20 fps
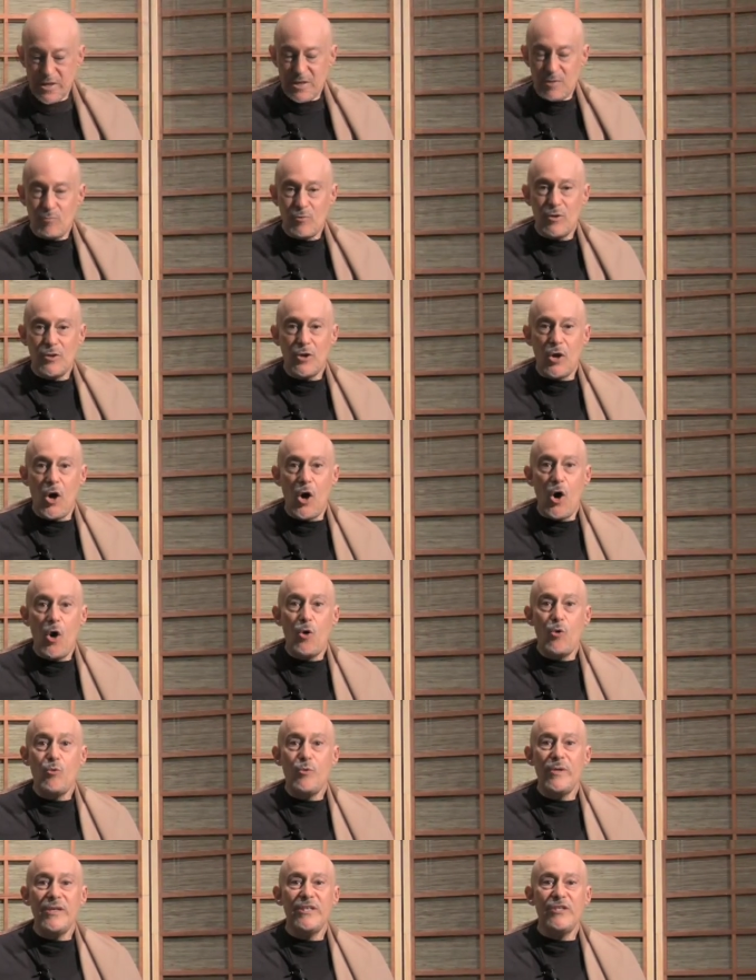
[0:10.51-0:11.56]
it will
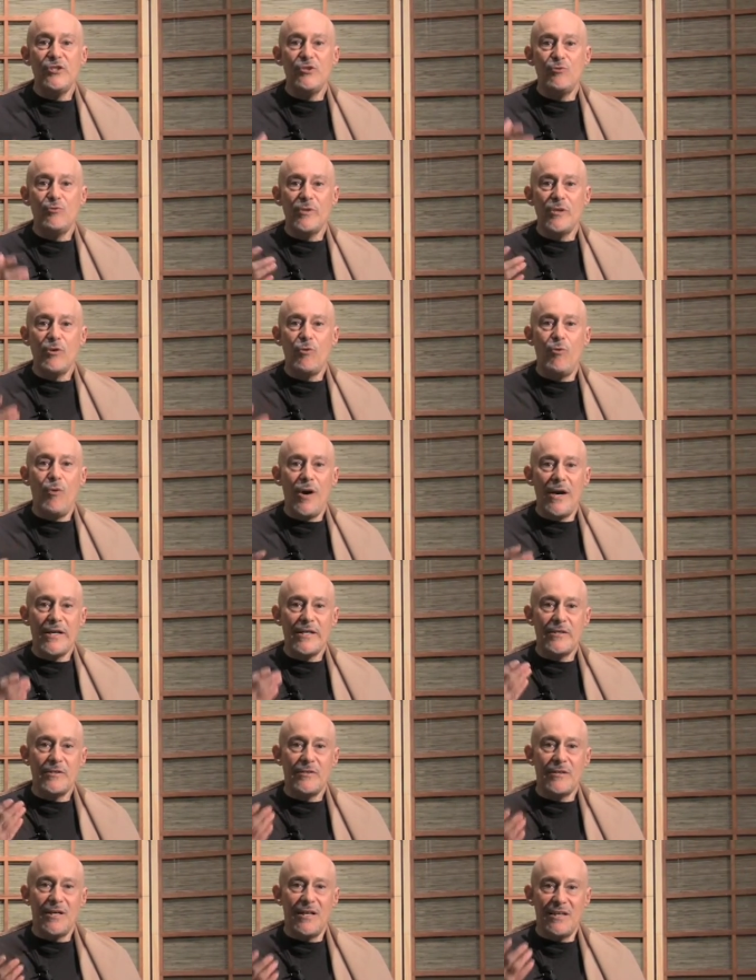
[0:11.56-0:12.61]
always
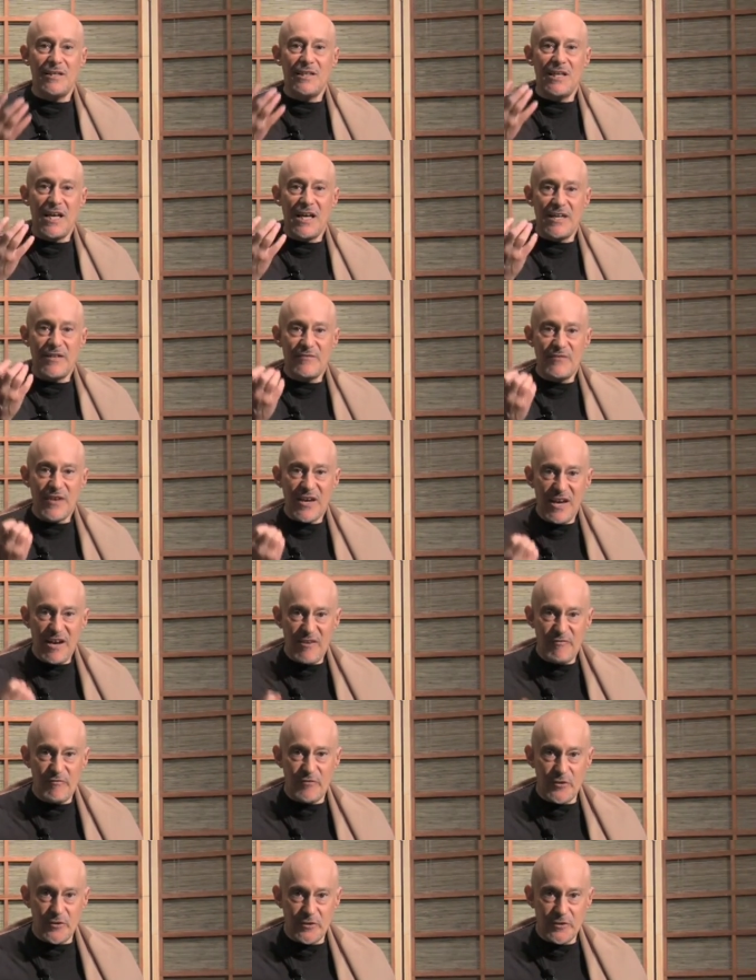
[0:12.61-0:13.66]
require a lot of
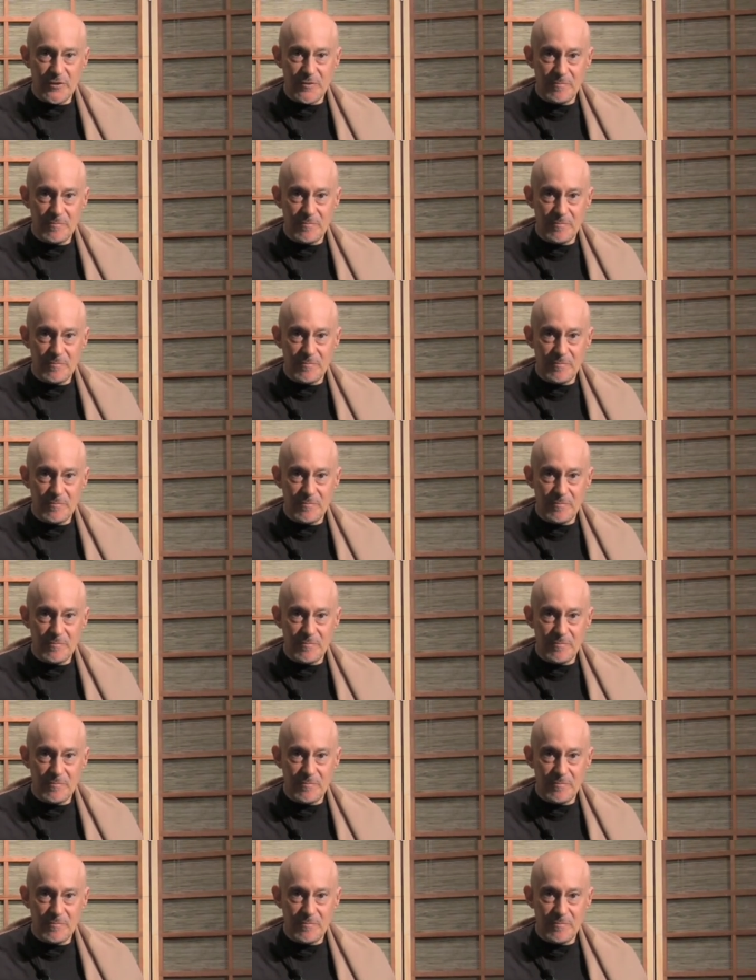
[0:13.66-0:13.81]
effort.